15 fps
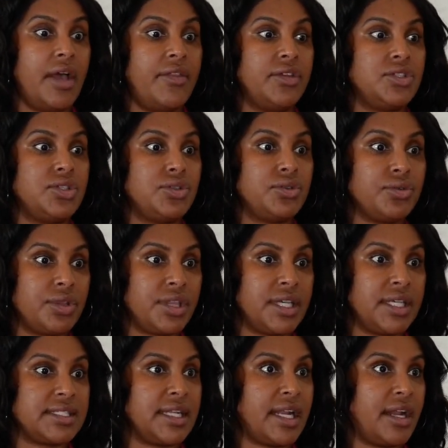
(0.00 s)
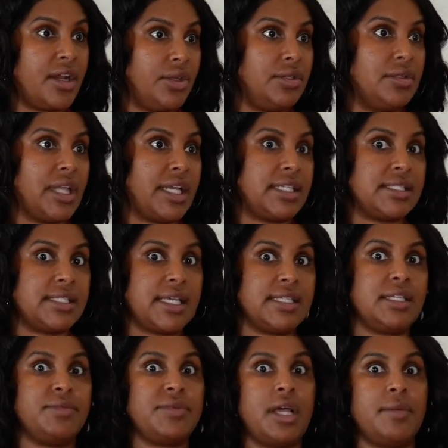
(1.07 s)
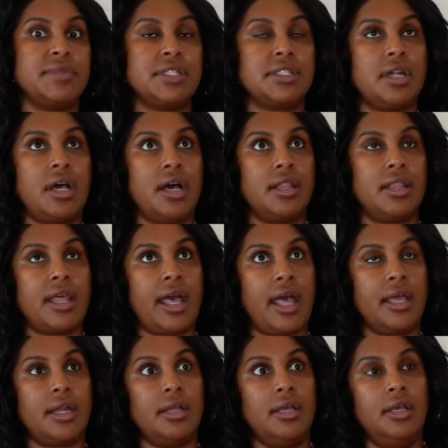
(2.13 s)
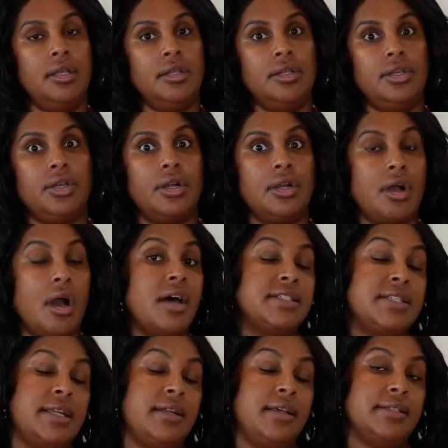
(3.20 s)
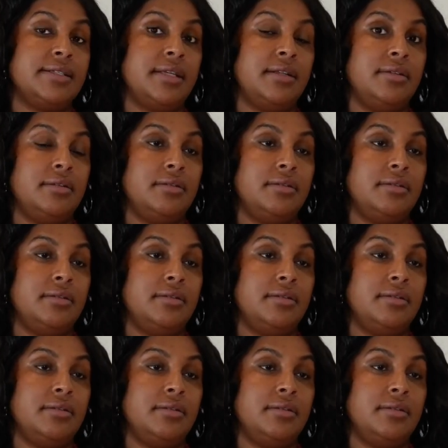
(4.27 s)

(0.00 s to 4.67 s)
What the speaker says: And the truth is, and I know you like to say sometimes it's not that your content is